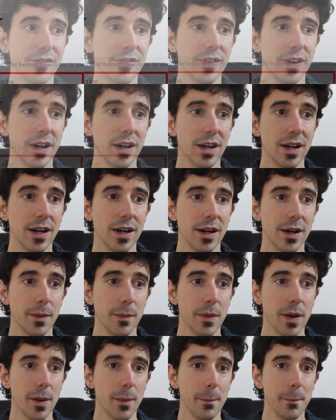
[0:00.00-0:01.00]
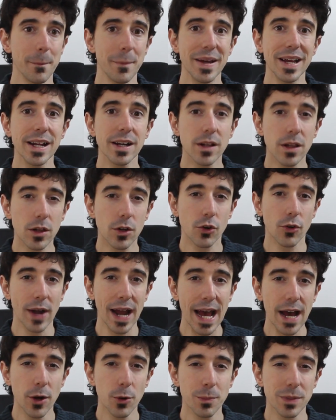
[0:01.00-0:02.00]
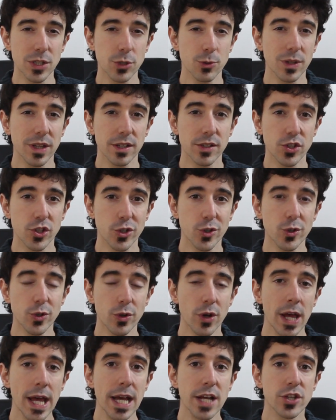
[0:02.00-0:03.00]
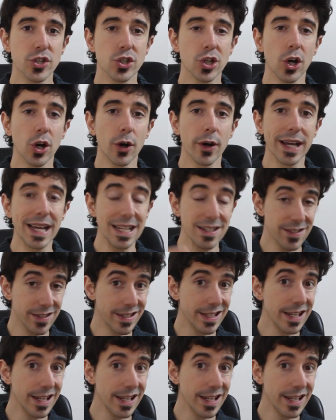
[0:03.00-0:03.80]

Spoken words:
of a middle ground between the two. So it's